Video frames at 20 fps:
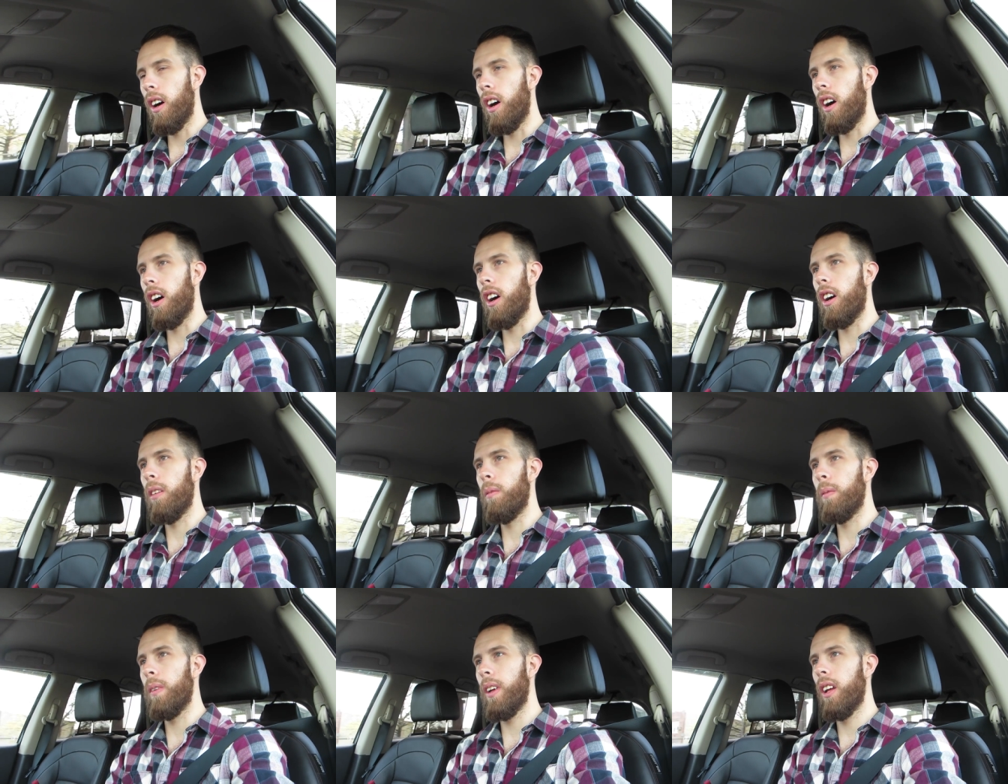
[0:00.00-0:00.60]

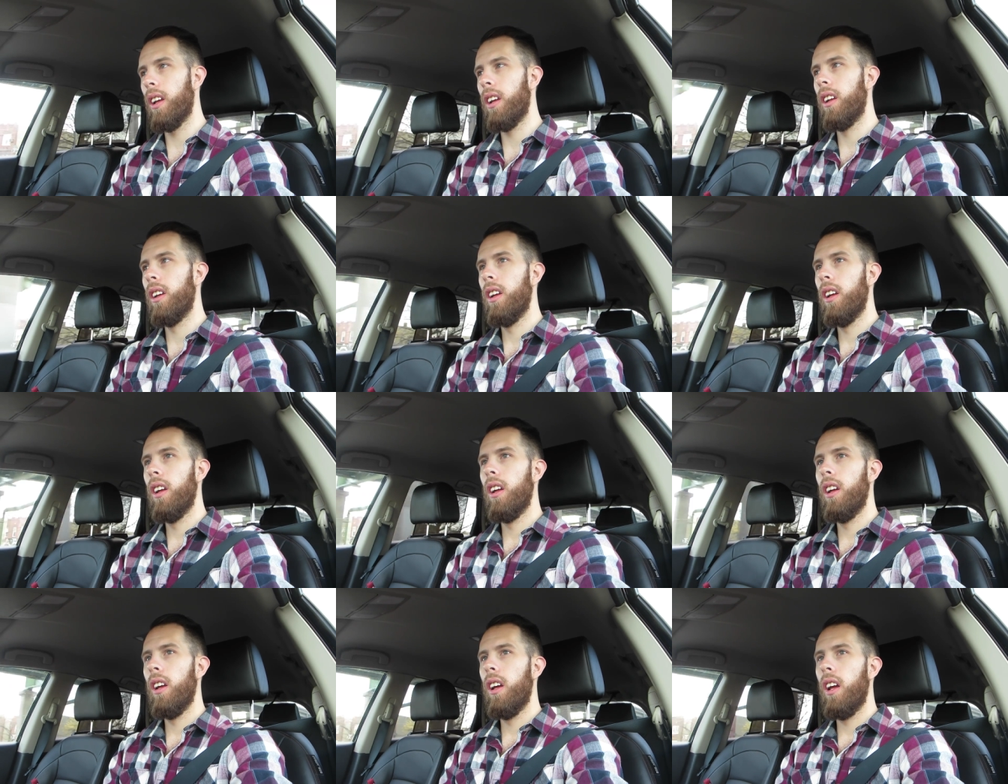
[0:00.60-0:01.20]

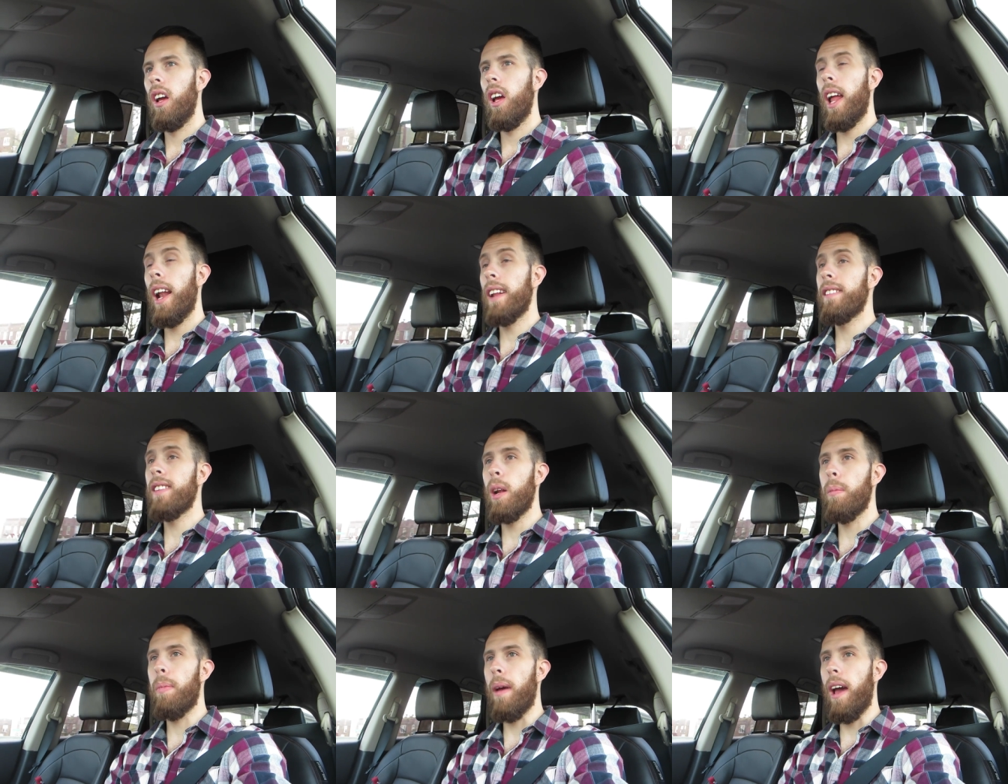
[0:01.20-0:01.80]
Um,
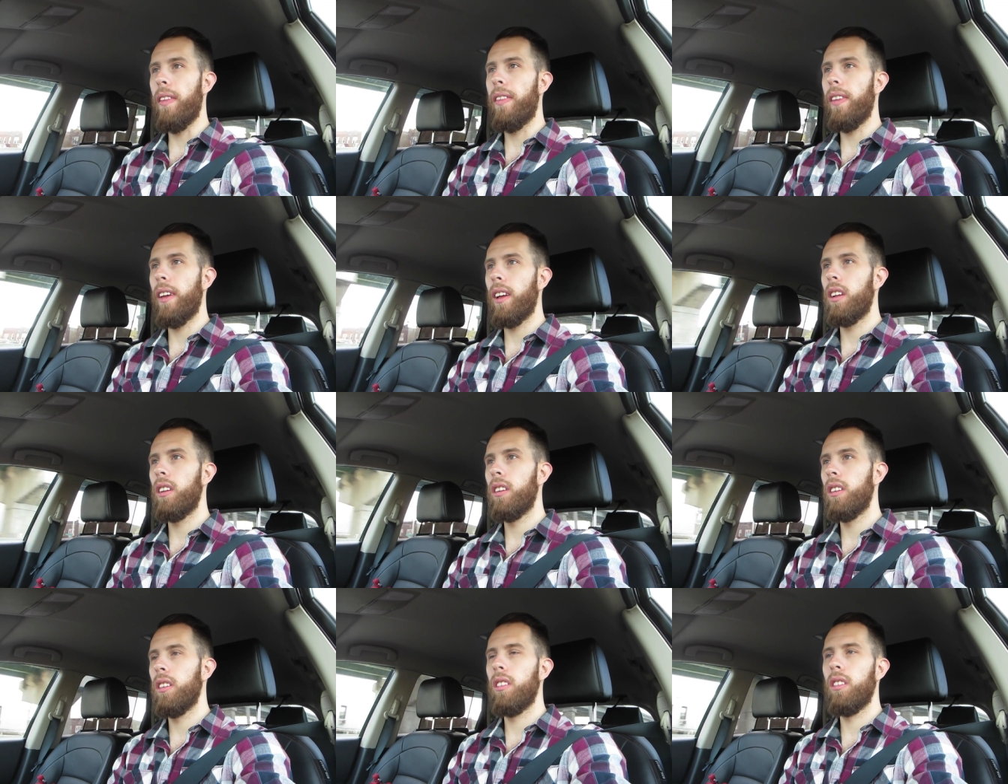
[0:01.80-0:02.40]
it's not a bad
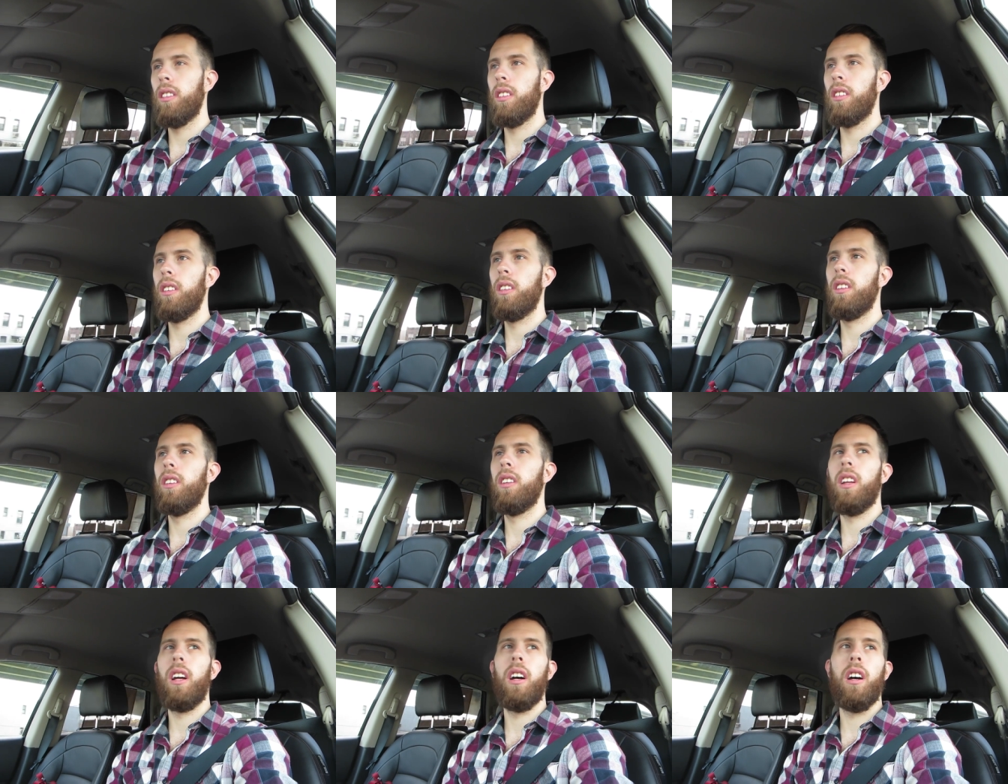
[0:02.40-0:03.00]

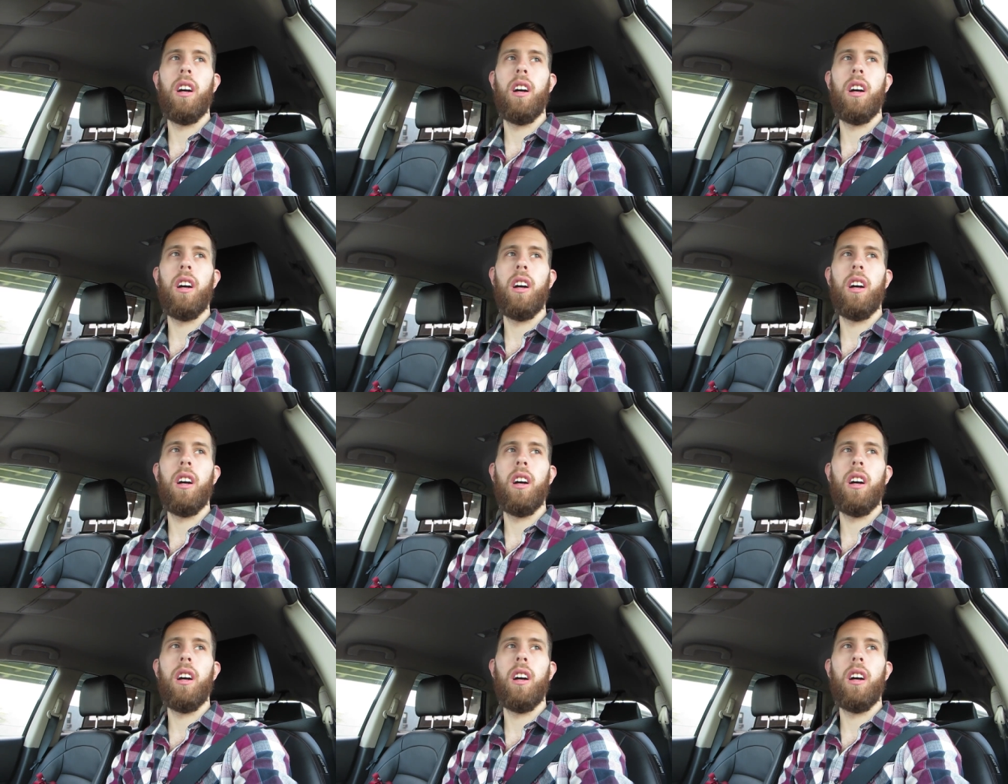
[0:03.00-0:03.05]
thing.